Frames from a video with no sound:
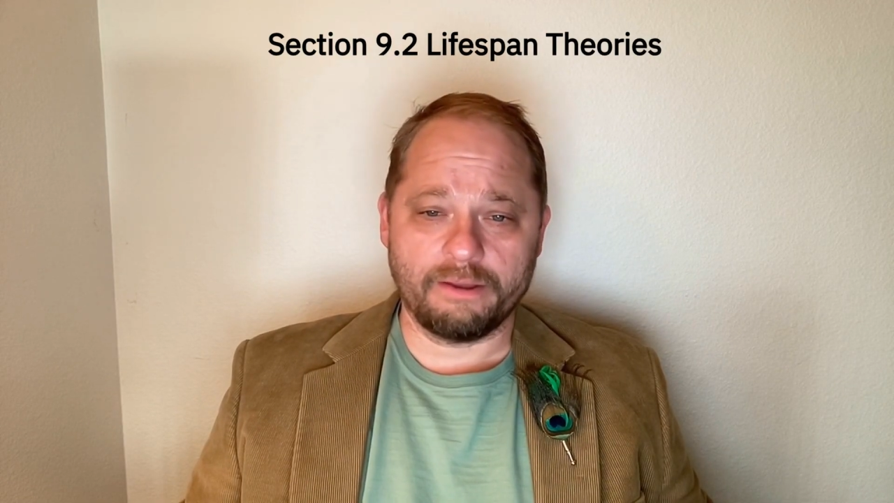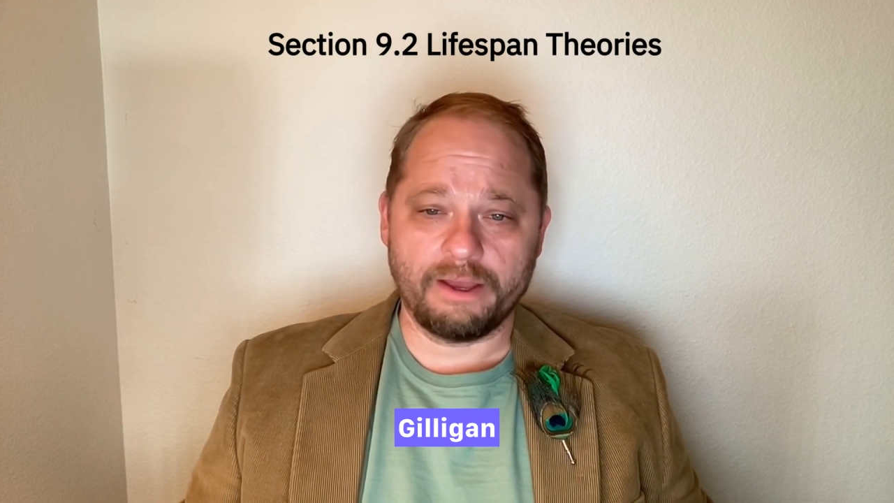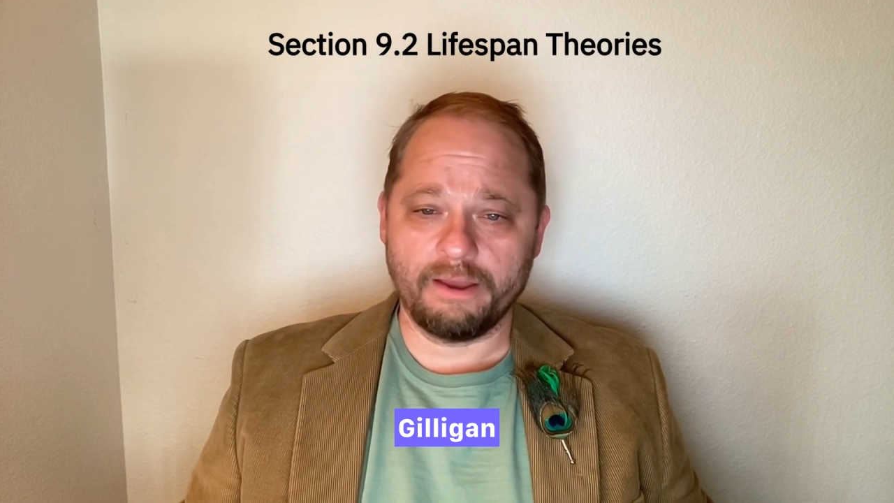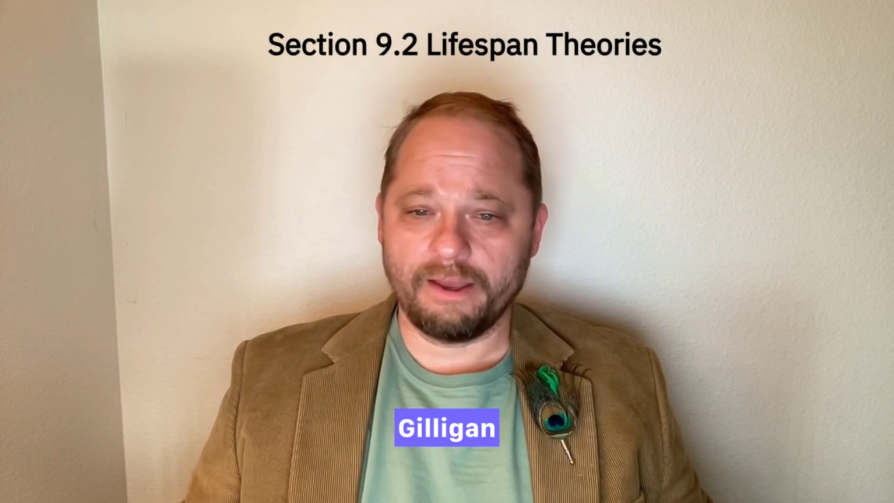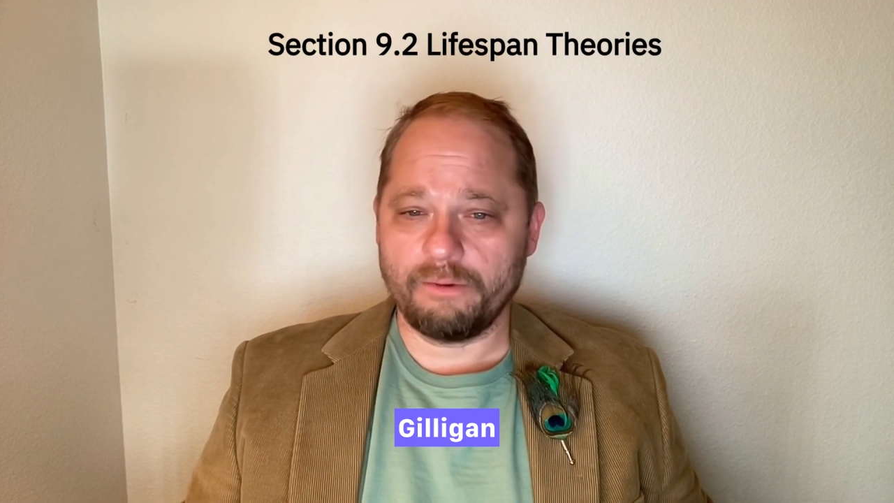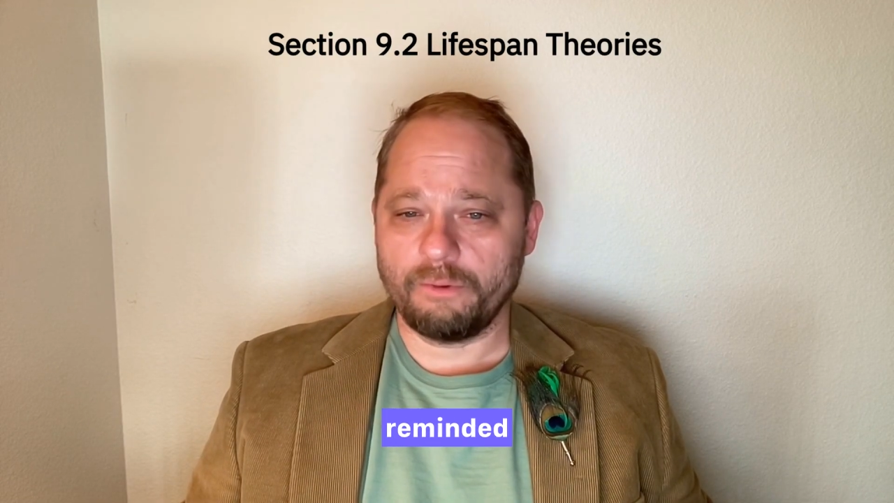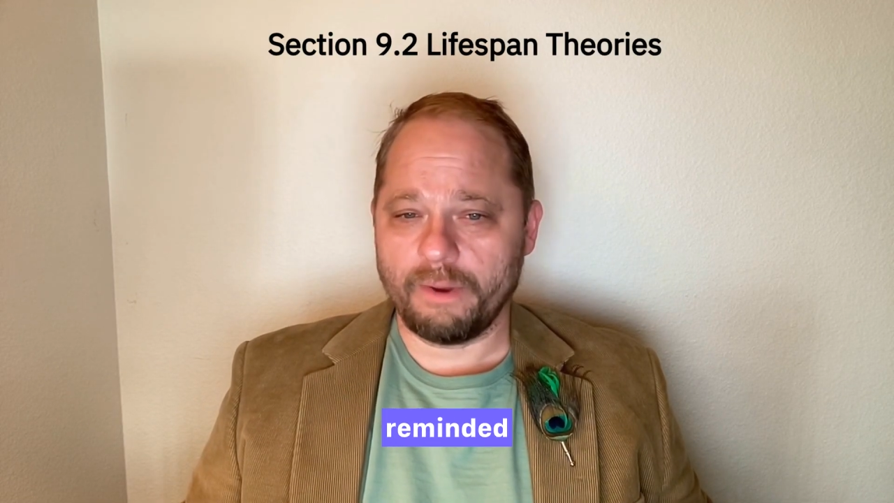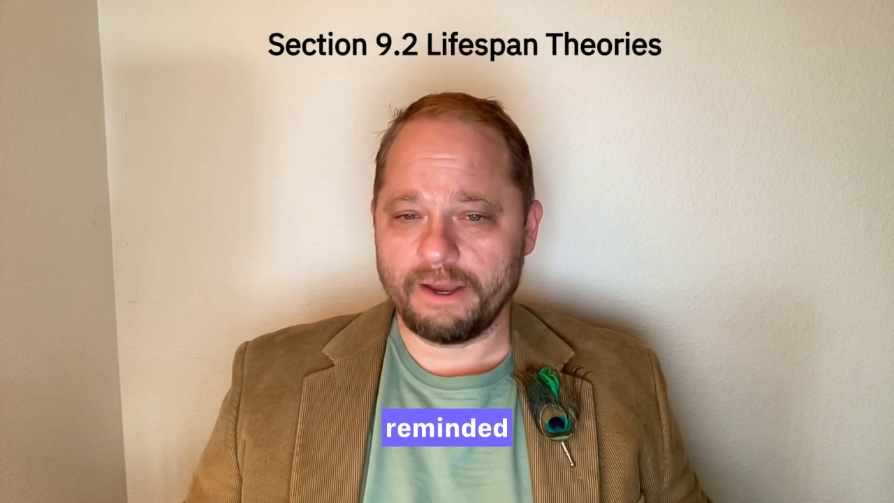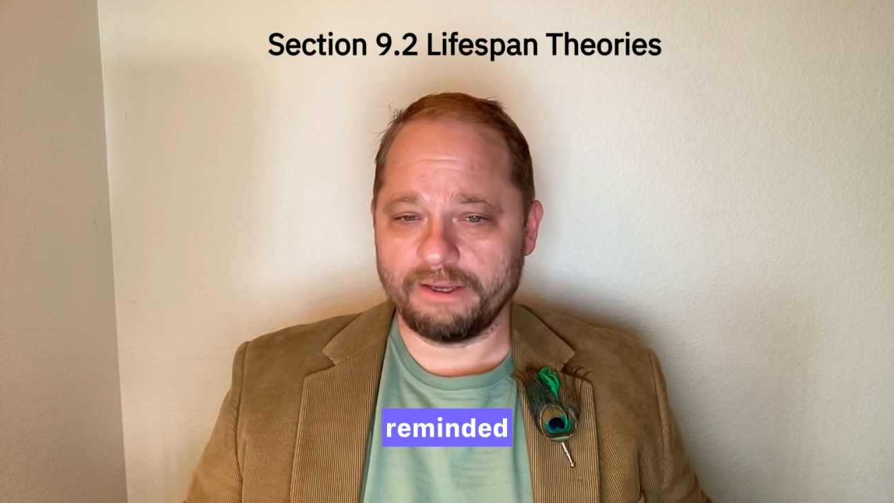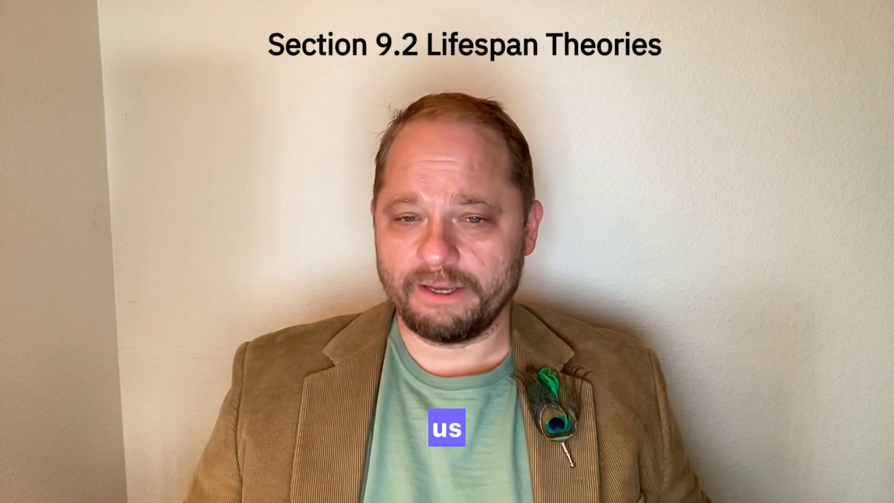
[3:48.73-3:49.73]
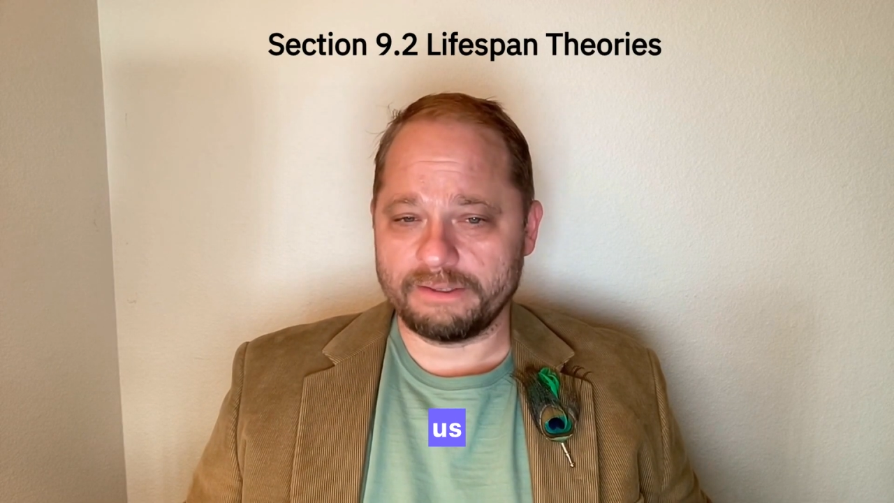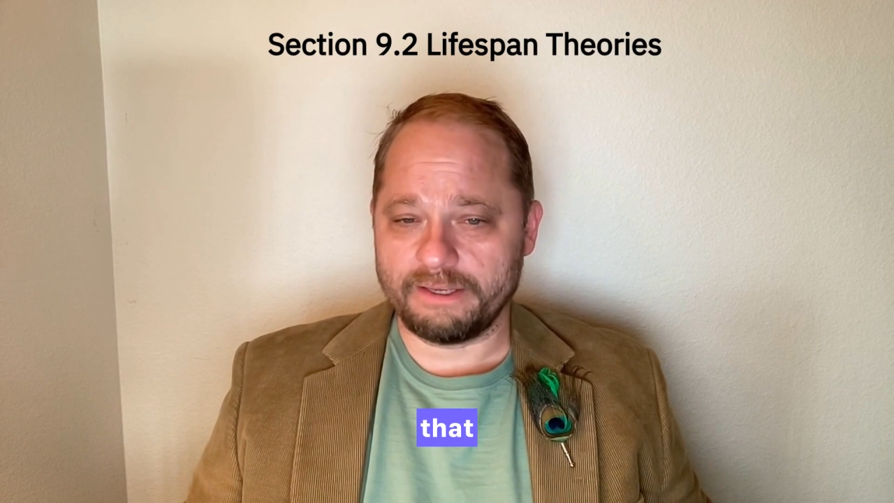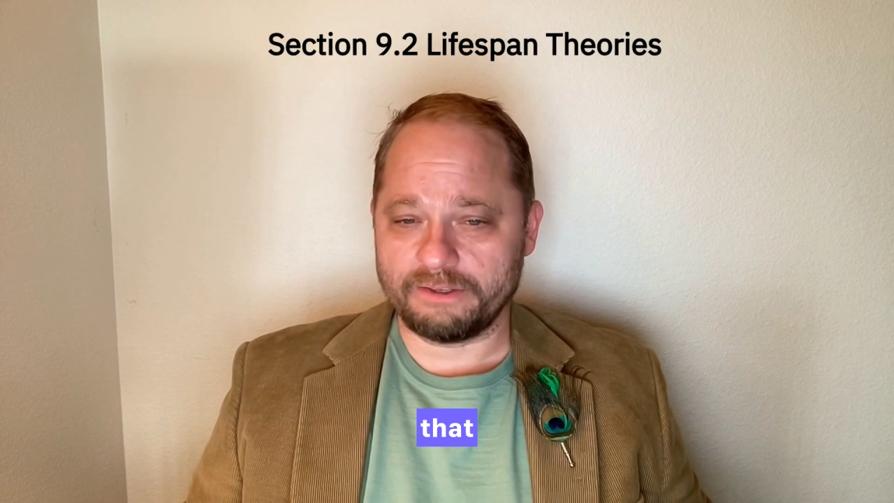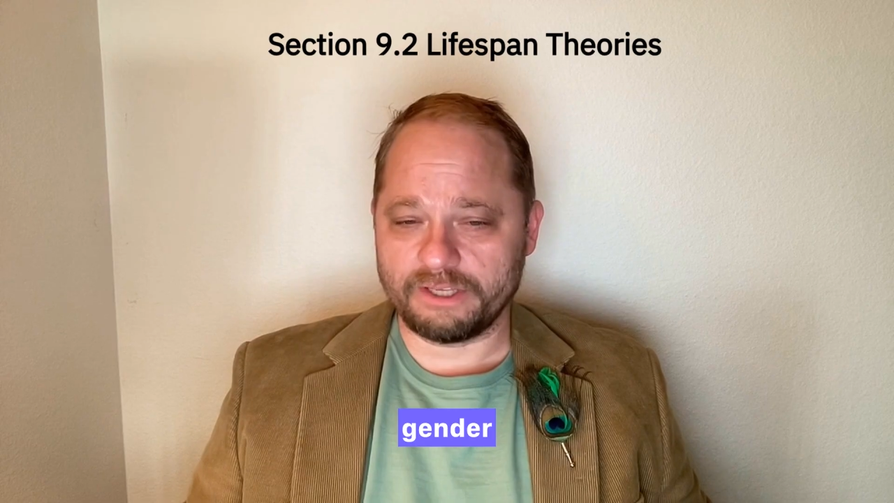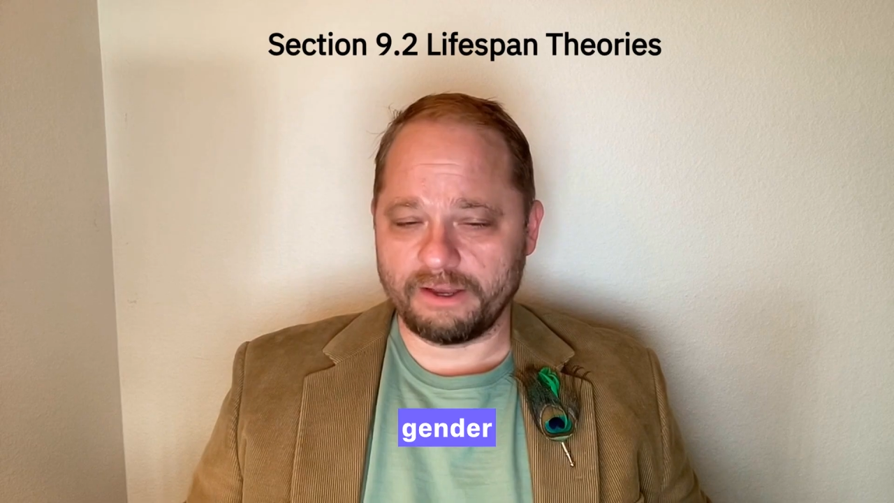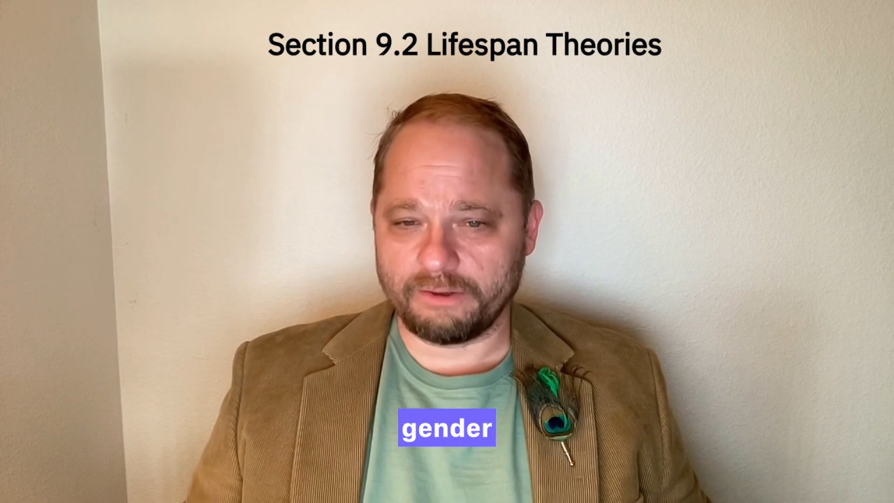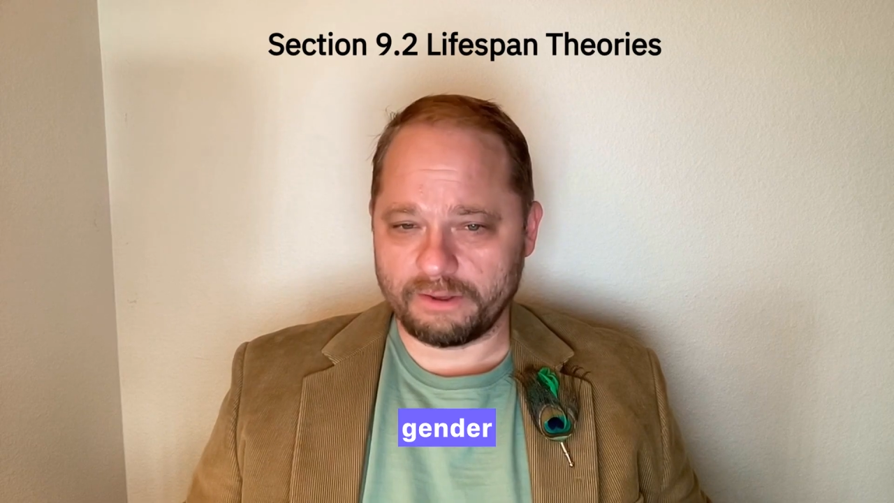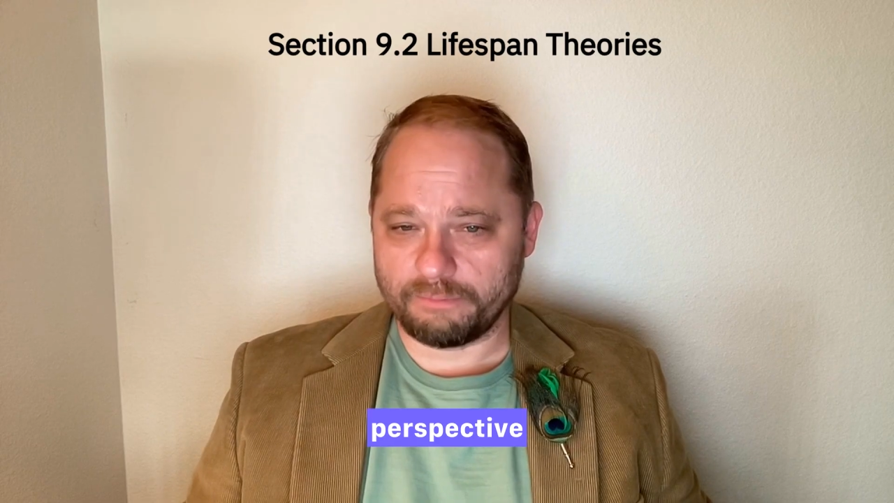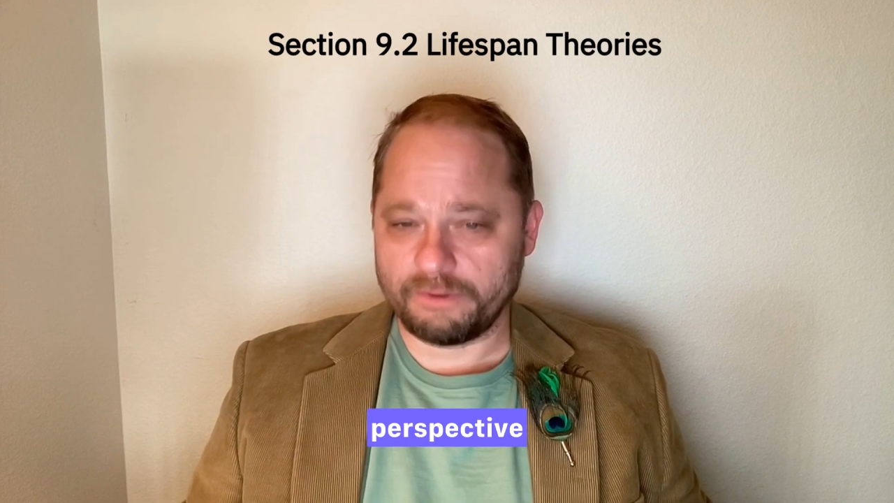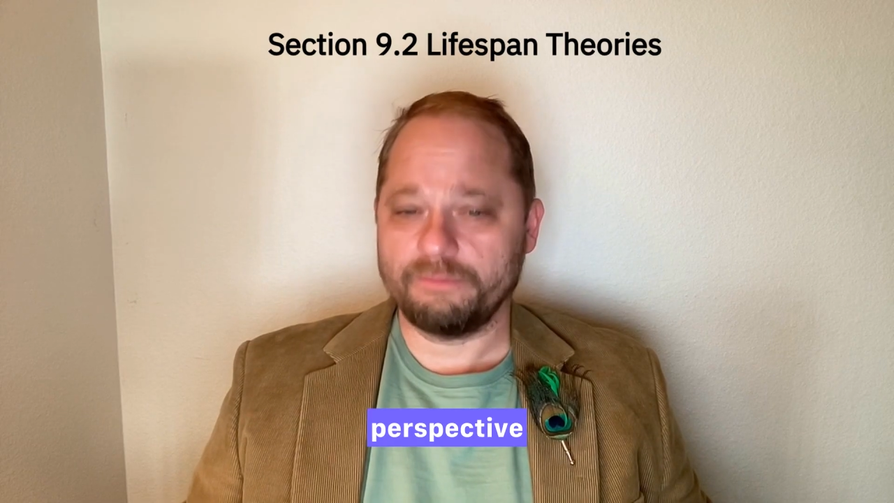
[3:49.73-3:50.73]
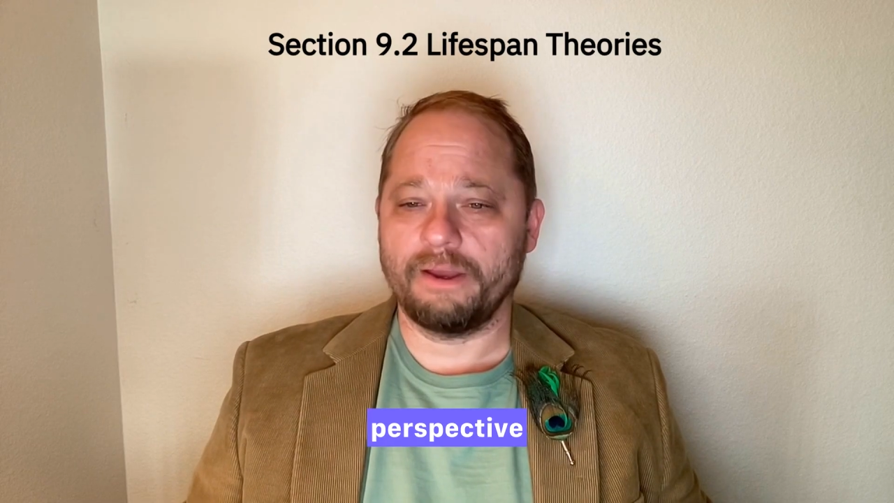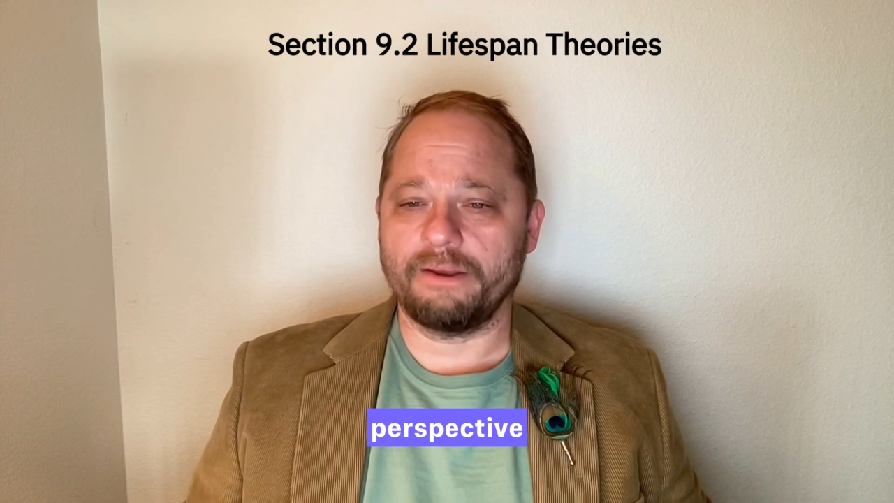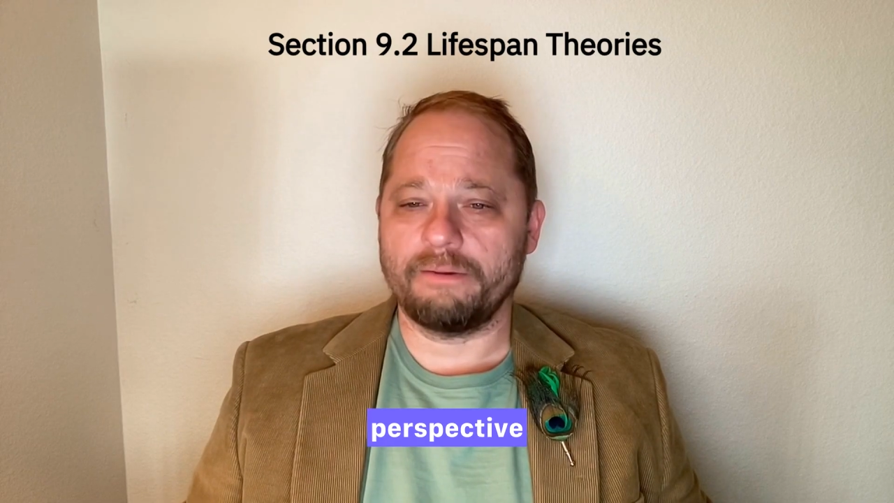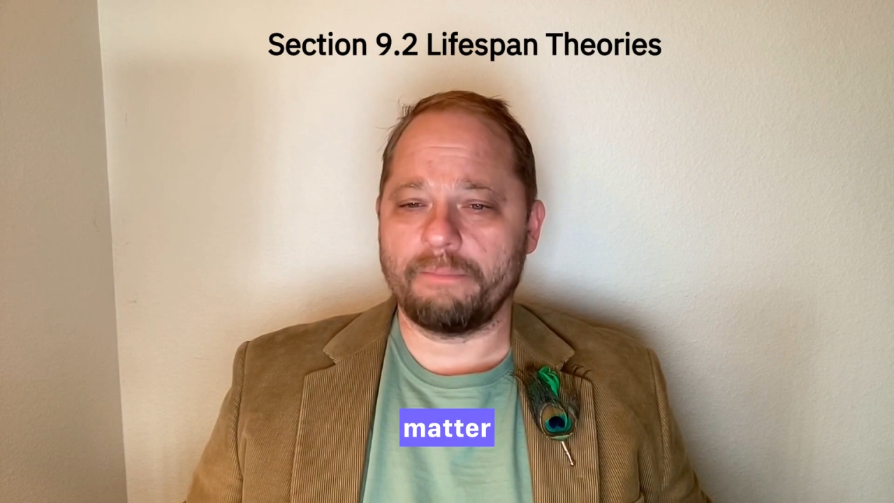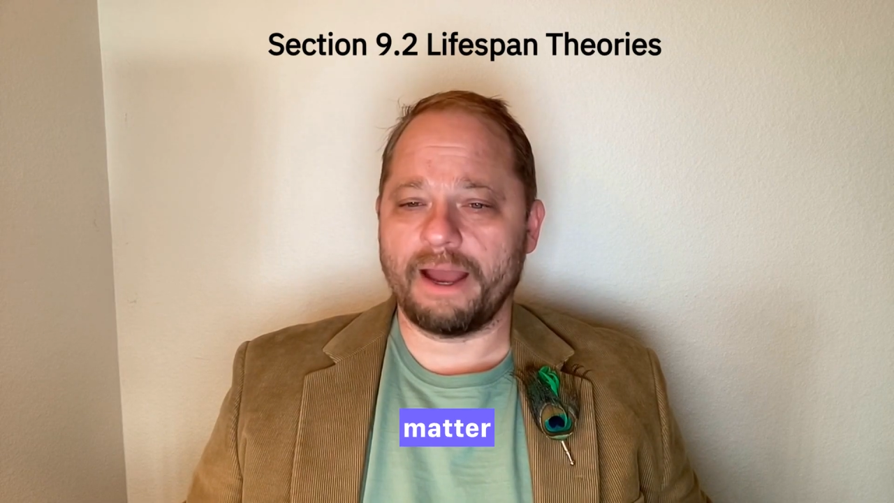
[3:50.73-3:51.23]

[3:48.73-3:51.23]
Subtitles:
Gilligan reminded us that gender and perspective